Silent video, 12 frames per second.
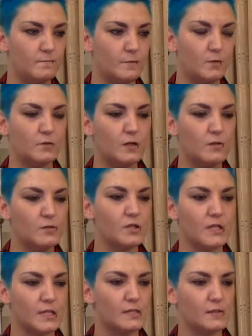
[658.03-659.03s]
All those
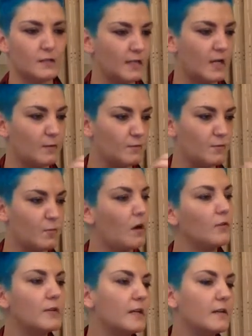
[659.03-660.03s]
years I kept
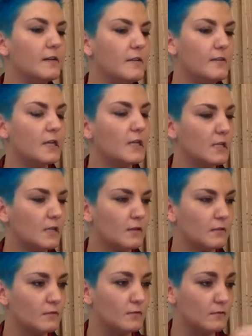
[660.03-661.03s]
worrying and
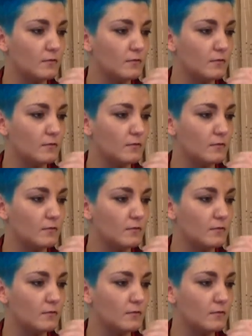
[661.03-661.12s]
thinking,